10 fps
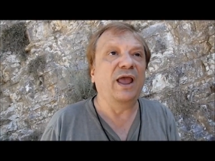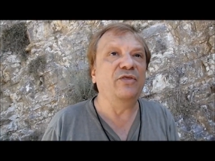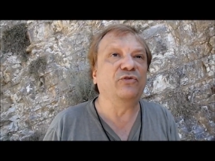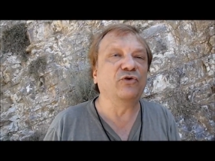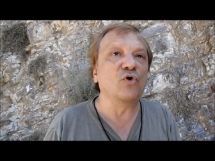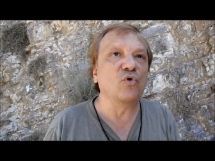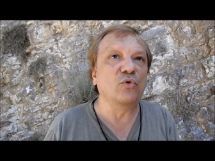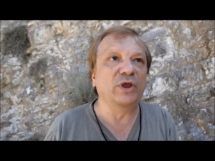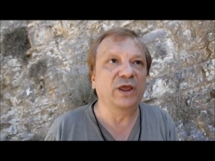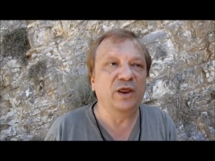And
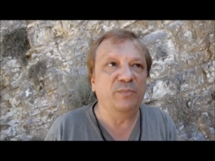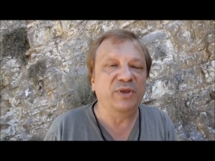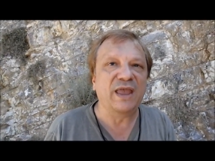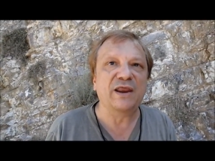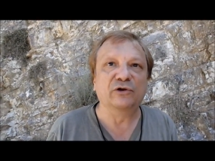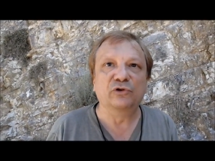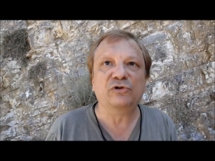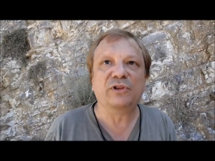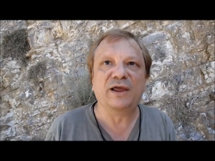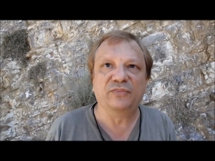so it, it began to
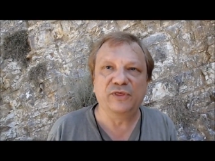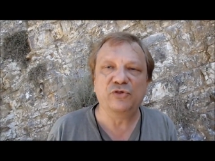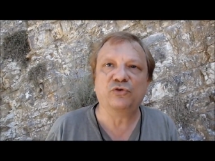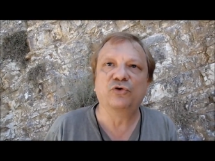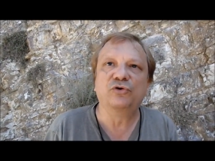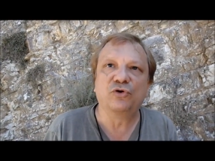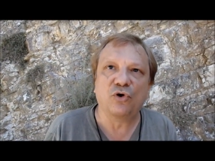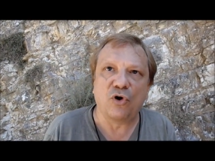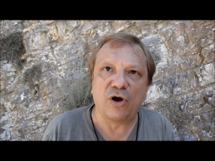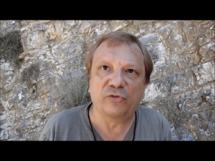look like these could
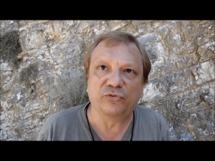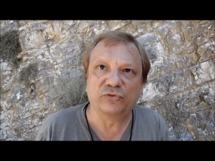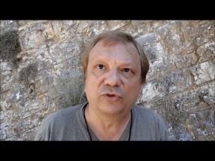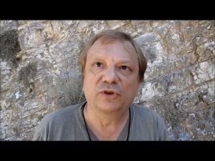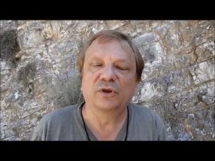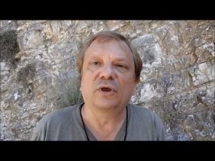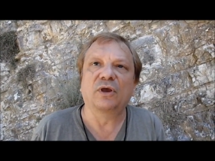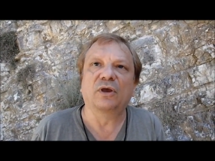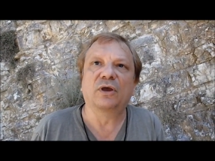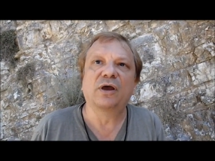cause,
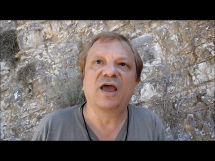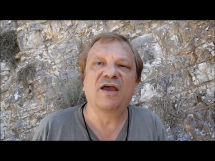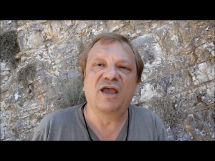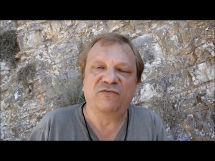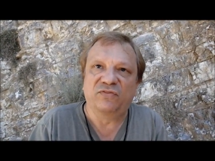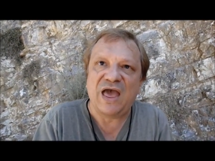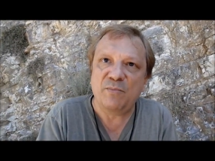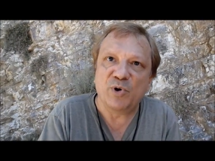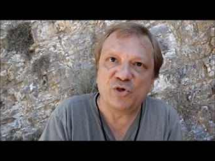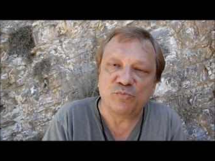uh, if
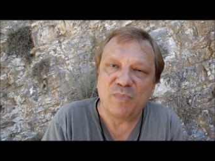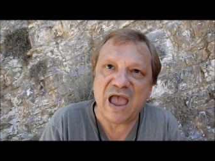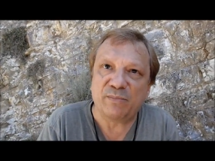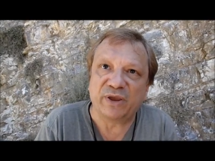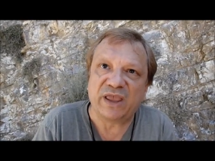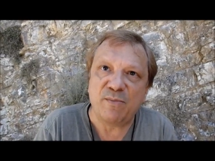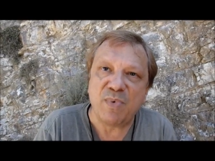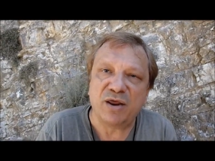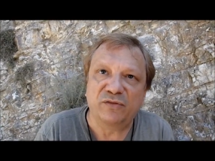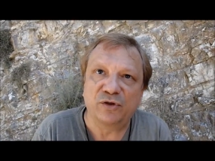that much magma came
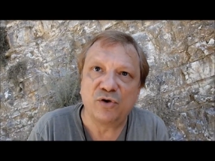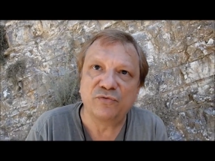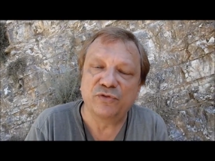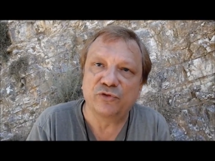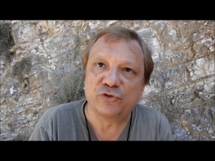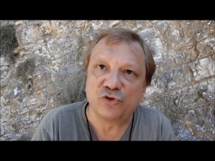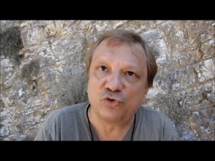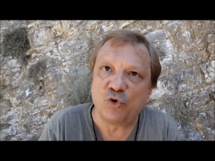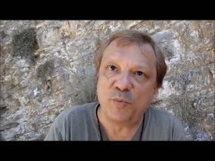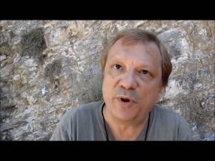out of the earth in such a
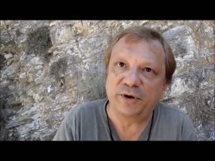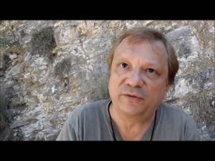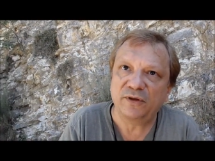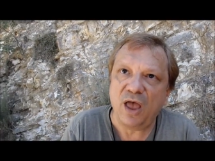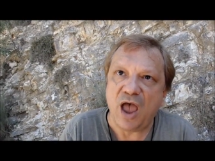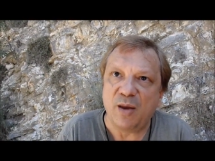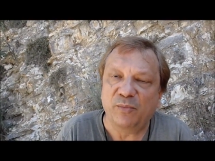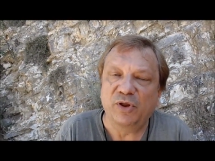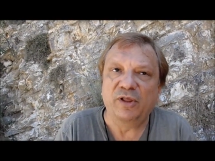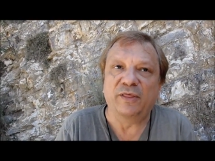short period of time
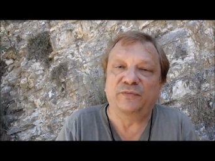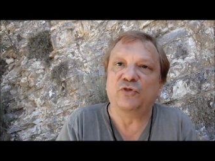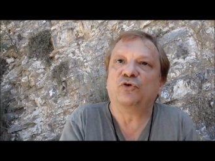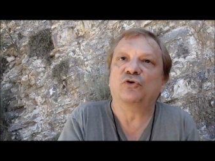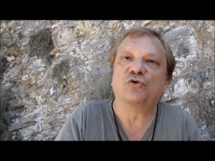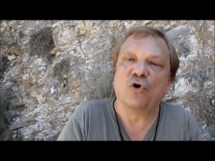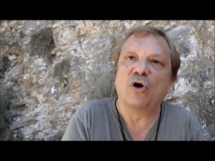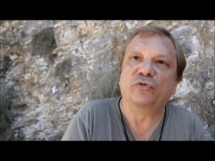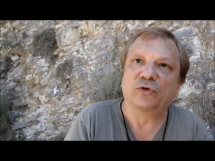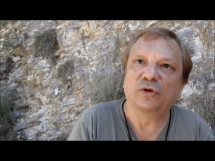that this could
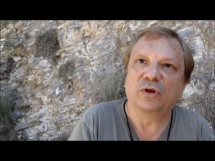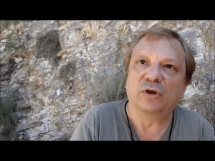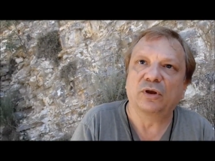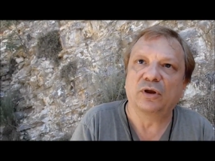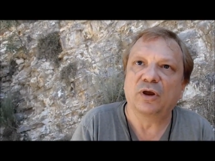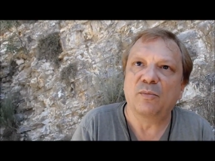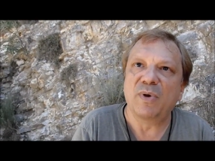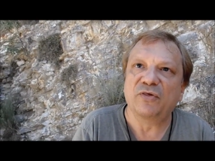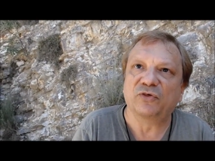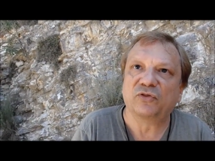cause a, a, a
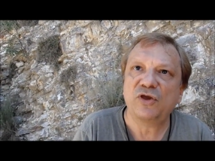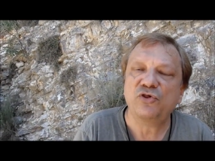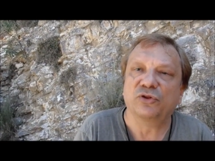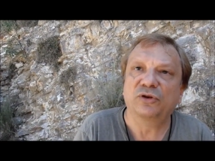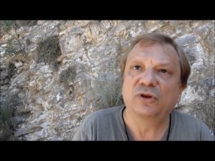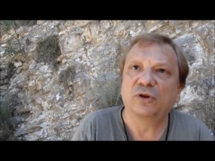mass extinction